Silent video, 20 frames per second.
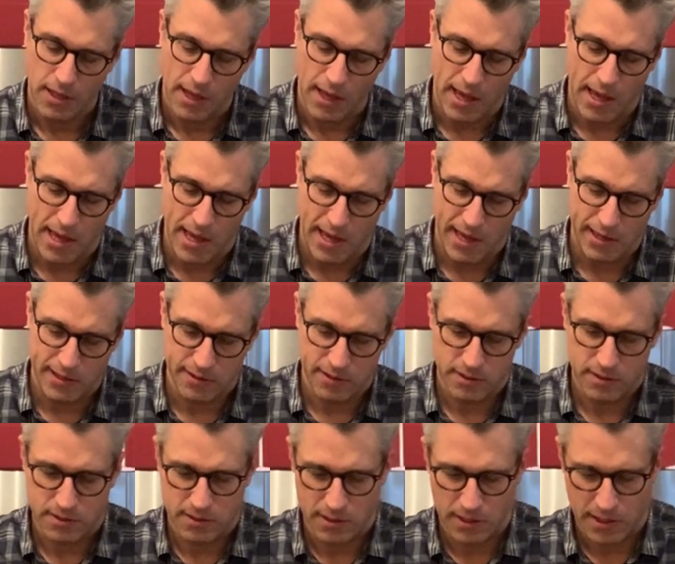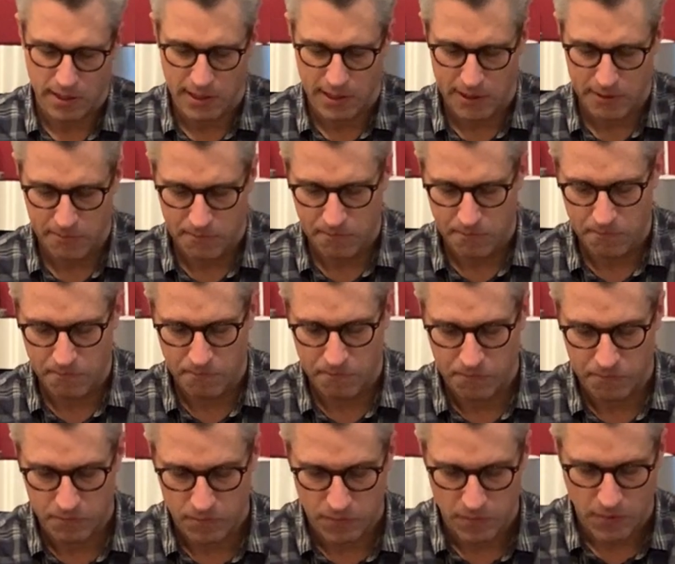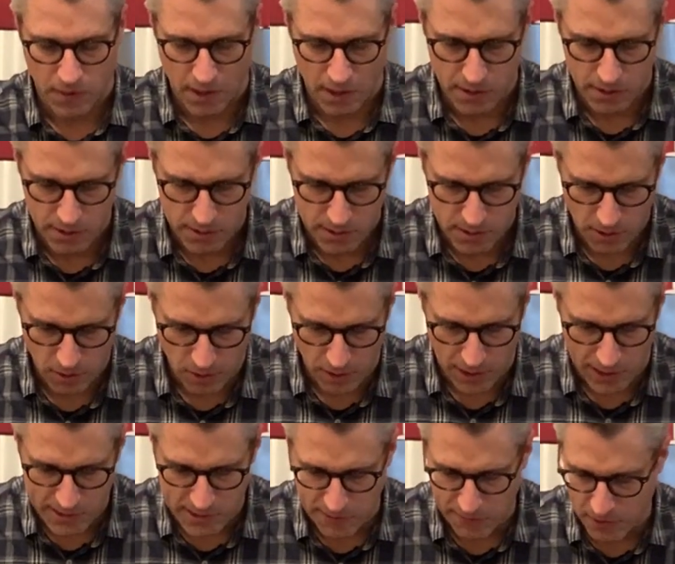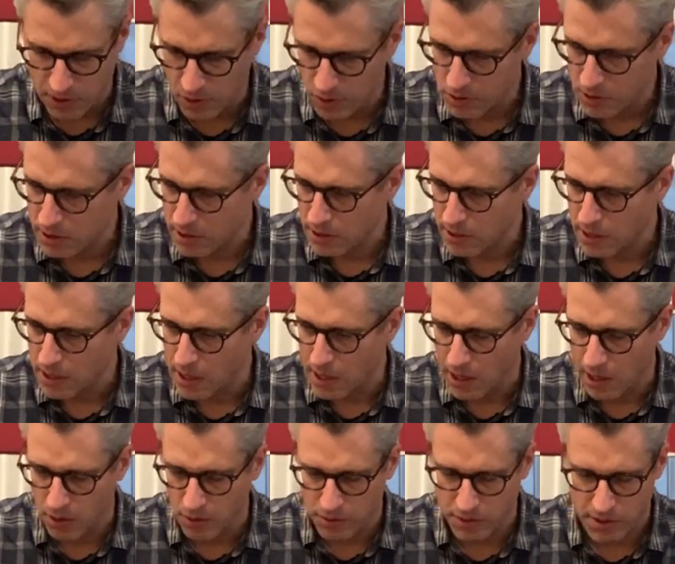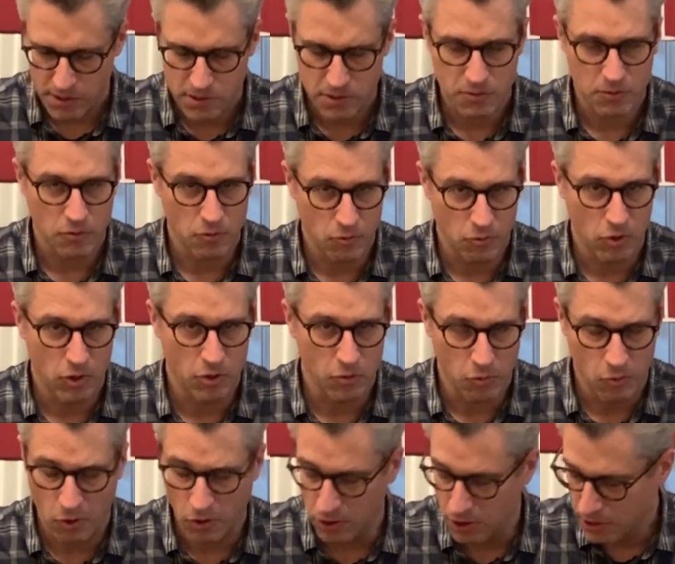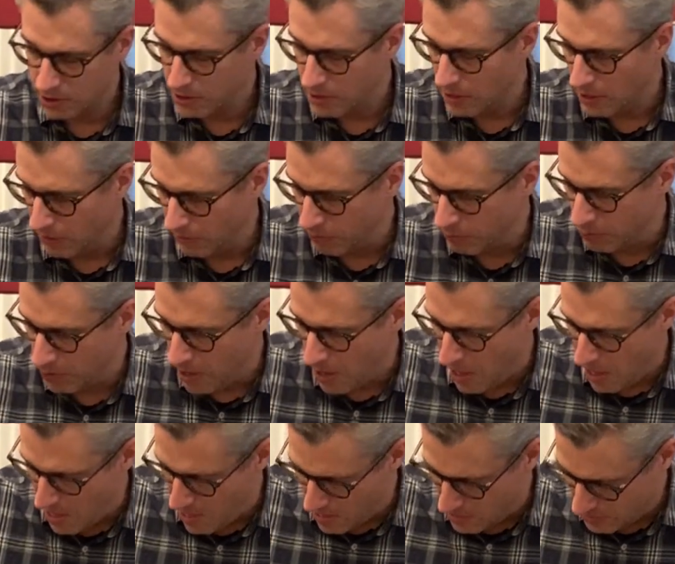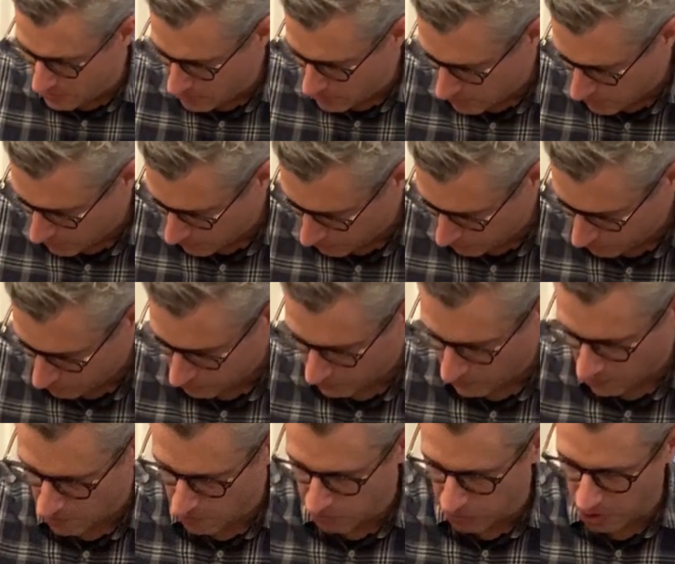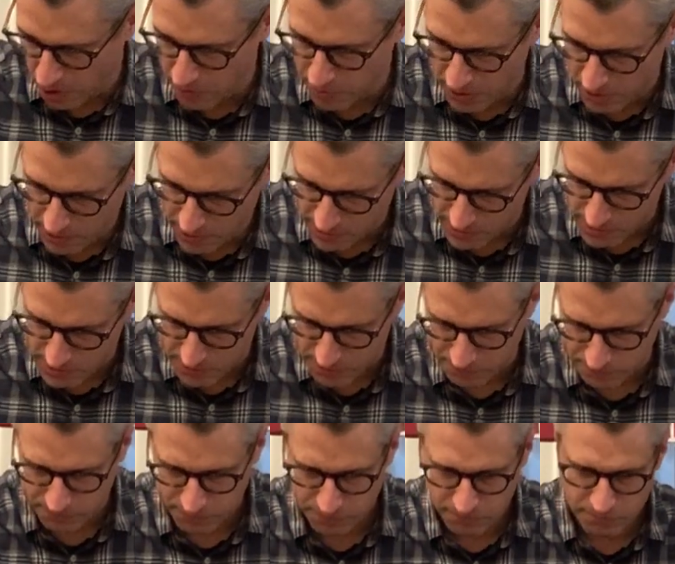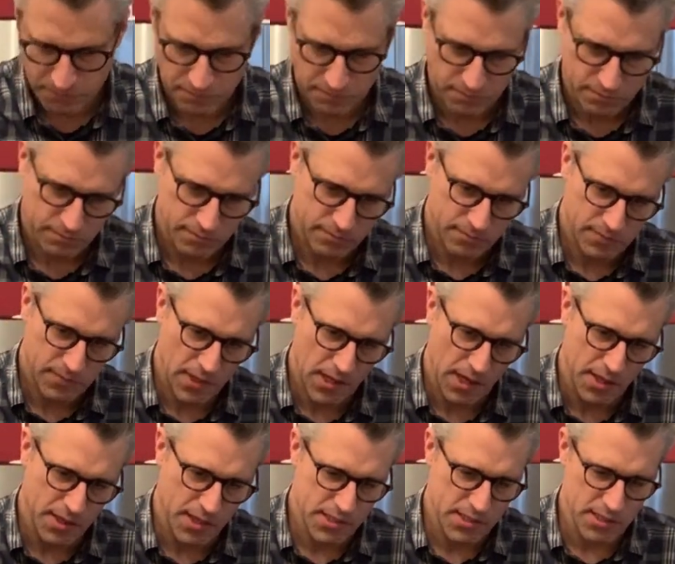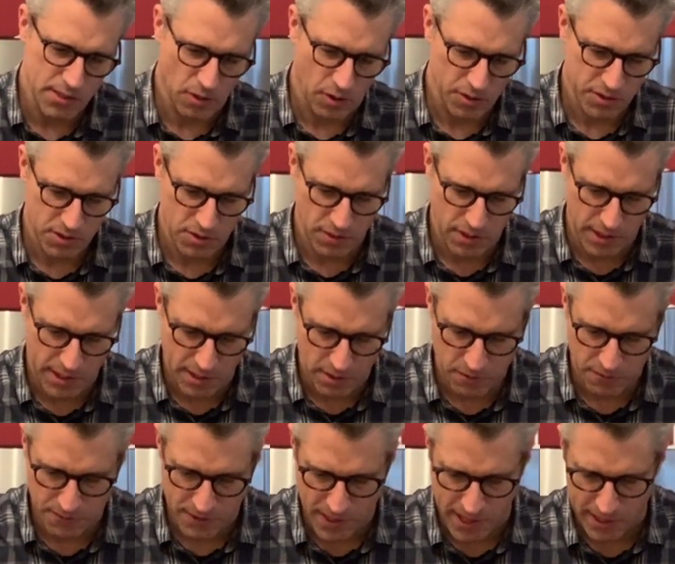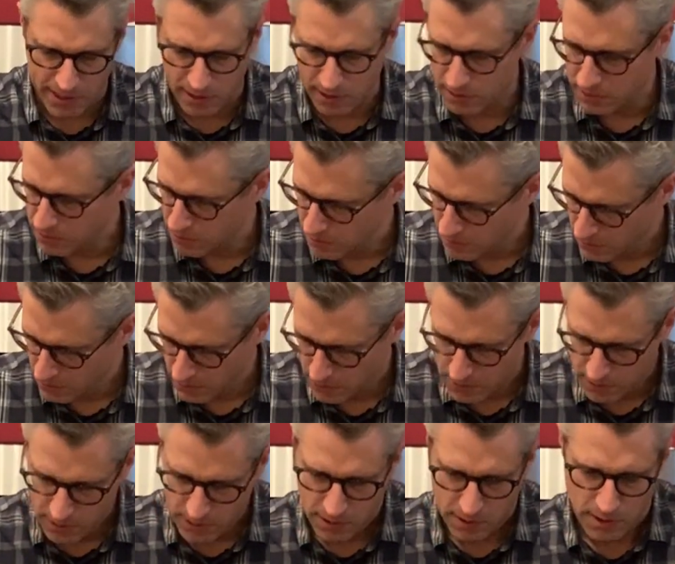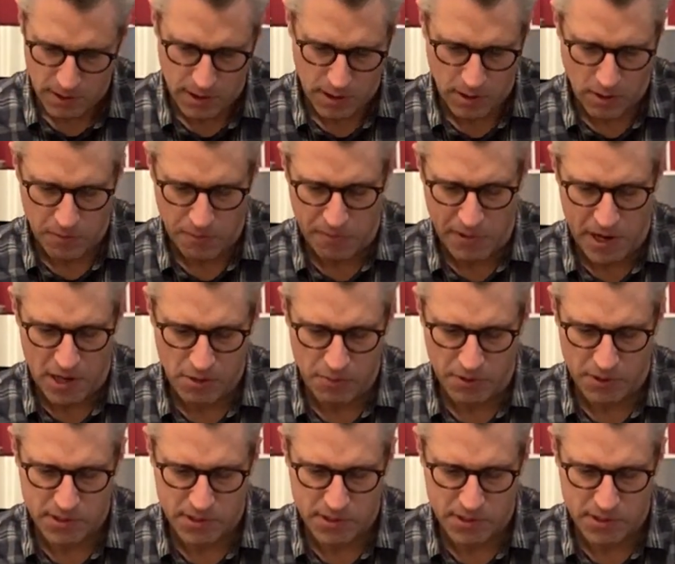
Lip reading: And so let's have a look how this would work if we had ball bearings. This is also a Lego vehicle, comparable